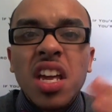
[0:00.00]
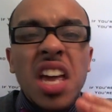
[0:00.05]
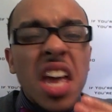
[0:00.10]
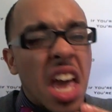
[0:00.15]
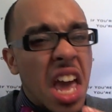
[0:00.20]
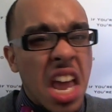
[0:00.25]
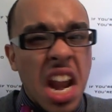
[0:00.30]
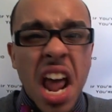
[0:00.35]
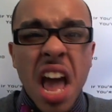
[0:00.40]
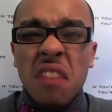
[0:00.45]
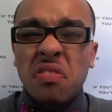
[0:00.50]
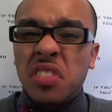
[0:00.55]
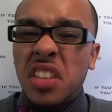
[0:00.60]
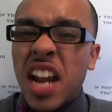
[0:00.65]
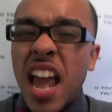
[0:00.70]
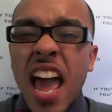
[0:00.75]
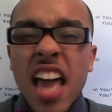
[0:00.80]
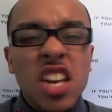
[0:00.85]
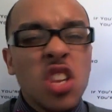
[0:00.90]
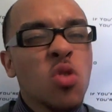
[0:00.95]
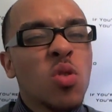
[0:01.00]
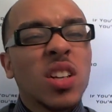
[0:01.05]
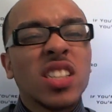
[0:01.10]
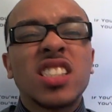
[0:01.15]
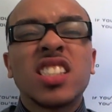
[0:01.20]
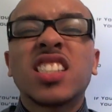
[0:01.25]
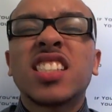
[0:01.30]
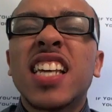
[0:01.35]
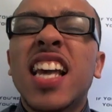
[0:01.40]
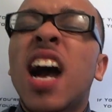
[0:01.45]
And after that, you could
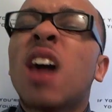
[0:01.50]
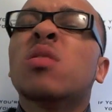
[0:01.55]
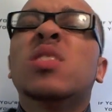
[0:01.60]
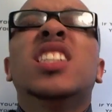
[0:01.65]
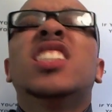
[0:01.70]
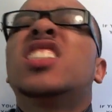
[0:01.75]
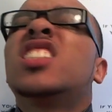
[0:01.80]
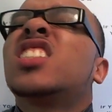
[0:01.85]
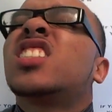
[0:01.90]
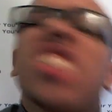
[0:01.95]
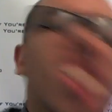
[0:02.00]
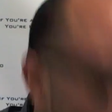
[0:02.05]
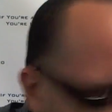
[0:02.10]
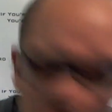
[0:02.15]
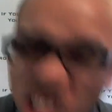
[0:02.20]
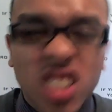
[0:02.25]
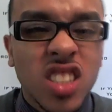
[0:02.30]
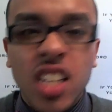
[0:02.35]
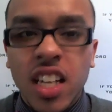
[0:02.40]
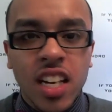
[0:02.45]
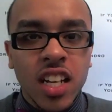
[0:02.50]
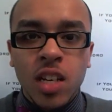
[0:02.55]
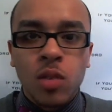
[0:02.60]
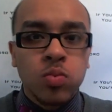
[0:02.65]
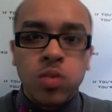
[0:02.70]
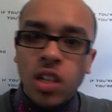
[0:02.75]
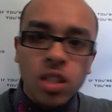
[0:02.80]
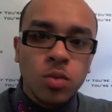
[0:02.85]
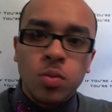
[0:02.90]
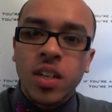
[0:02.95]
see how disgusted he
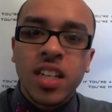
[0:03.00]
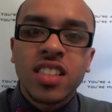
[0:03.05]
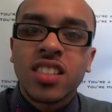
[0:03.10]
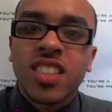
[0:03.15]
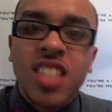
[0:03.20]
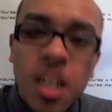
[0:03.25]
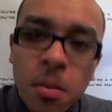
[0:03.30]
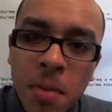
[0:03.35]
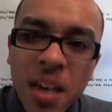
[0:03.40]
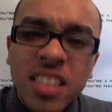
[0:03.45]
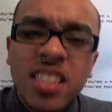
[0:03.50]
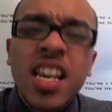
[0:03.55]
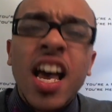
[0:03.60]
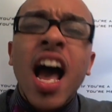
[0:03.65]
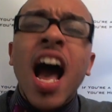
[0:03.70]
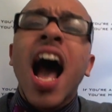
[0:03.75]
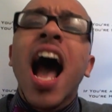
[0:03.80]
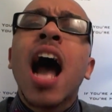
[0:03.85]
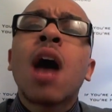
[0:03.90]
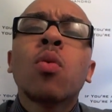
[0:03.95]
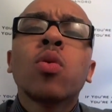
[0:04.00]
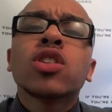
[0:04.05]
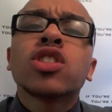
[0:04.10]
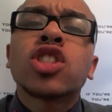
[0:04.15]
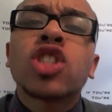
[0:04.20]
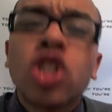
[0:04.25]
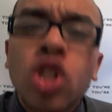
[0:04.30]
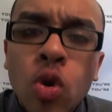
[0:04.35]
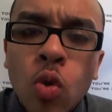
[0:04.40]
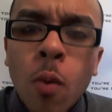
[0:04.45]
was with his teammates. I
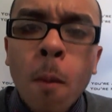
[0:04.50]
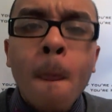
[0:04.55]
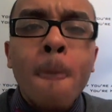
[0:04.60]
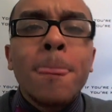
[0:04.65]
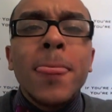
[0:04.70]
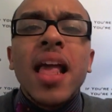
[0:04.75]
was too.